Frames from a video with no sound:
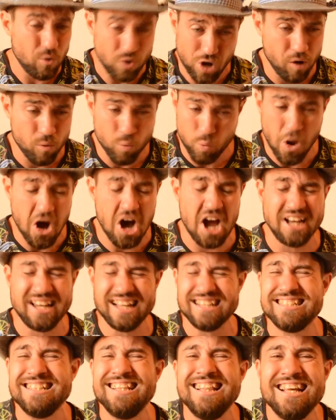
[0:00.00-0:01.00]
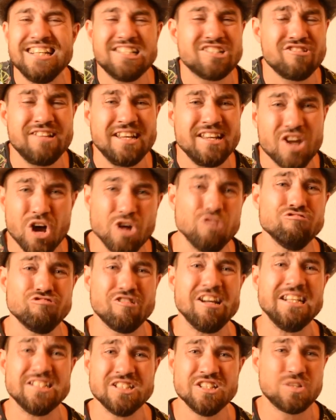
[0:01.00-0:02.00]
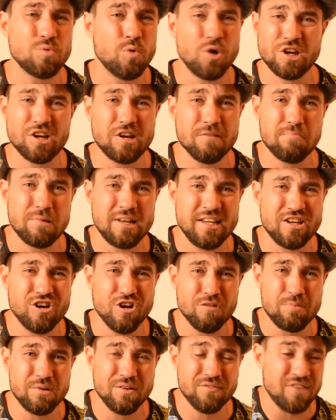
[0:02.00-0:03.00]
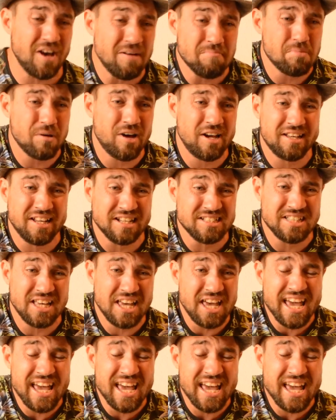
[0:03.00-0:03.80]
Like, why? There's literally no reason to want a complete copy of Vampire Kiss.